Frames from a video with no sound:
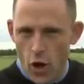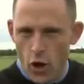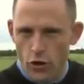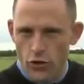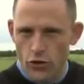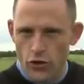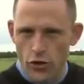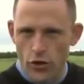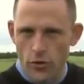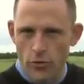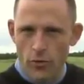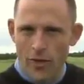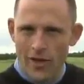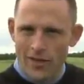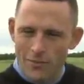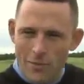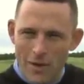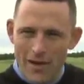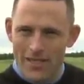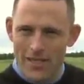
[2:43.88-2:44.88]
hosel, and
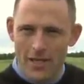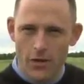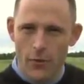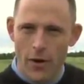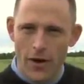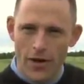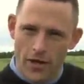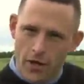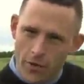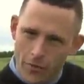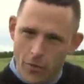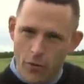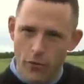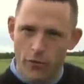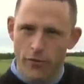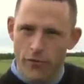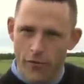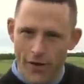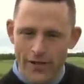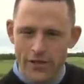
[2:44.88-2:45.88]
that's basically where you can
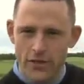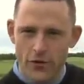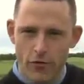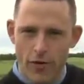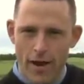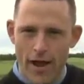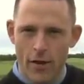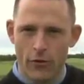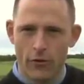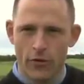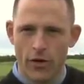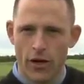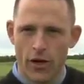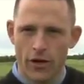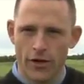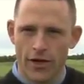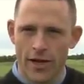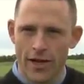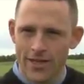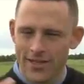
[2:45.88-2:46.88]
move the face around
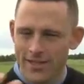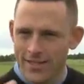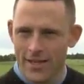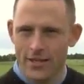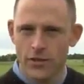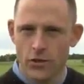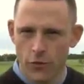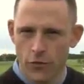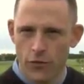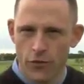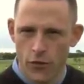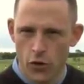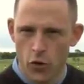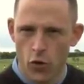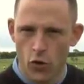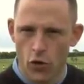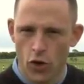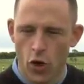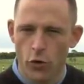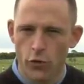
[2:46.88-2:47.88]
and get it set up for
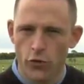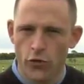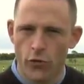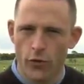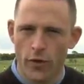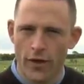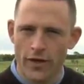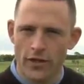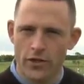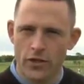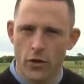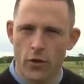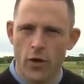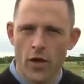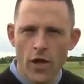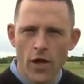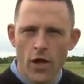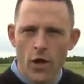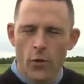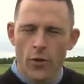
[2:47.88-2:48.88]
your golf swing. So
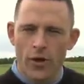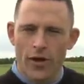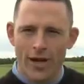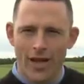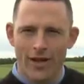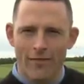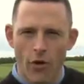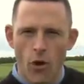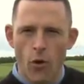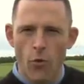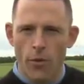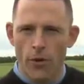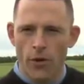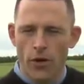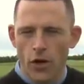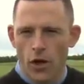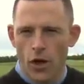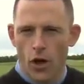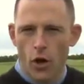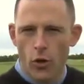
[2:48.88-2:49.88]
we can have
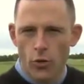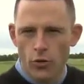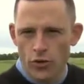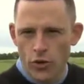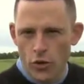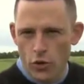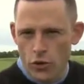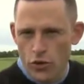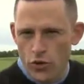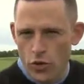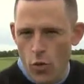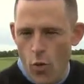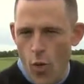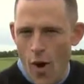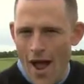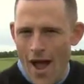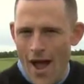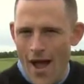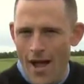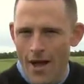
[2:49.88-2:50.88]
open, closed or
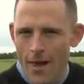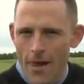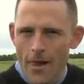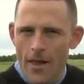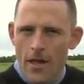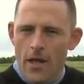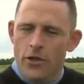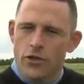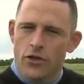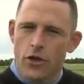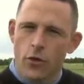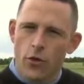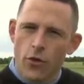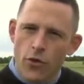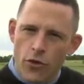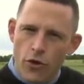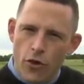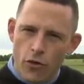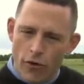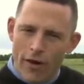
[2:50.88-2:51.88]
square. So
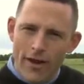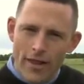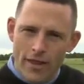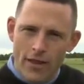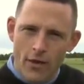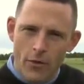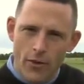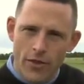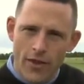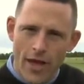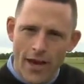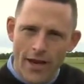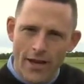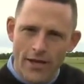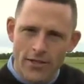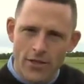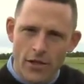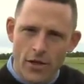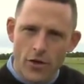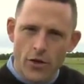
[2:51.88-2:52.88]
the great thing with that
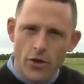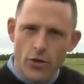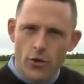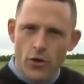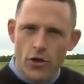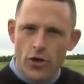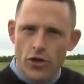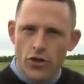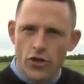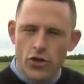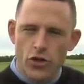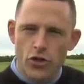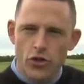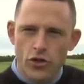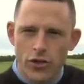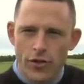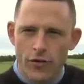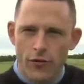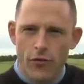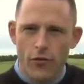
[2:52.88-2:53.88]
is that you can
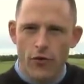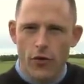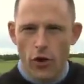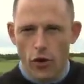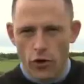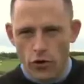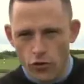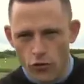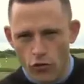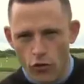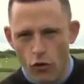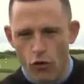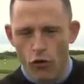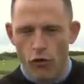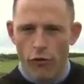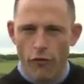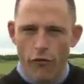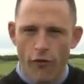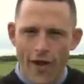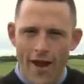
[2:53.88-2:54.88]
adjust it for a draw
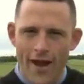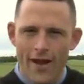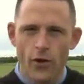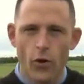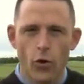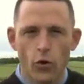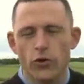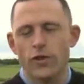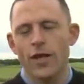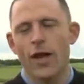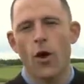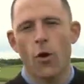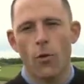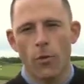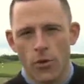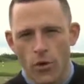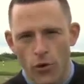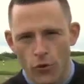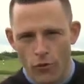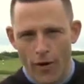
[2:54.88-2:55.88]
or fade or to
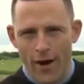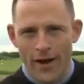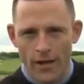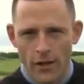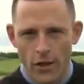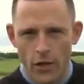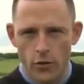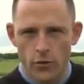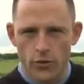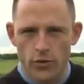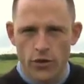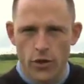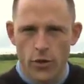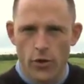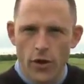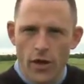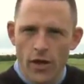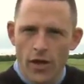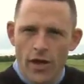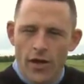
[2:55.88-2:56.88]
help correct those.
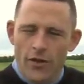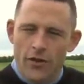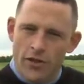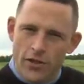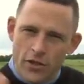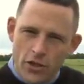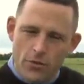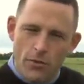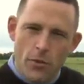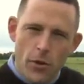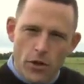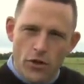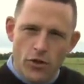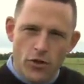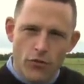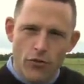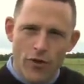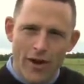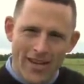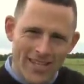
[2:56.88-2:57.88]
So the
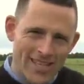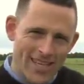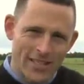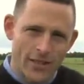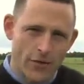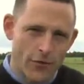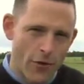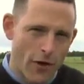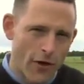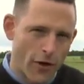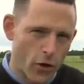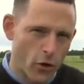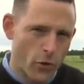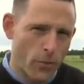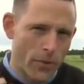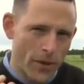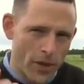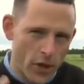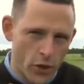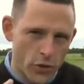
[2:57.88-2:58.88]
dispersion rate is actually very
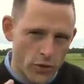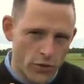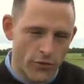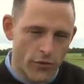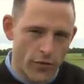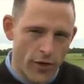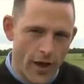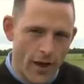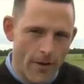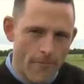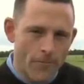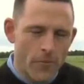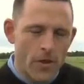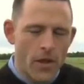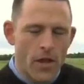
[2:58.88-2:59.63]
good because of that.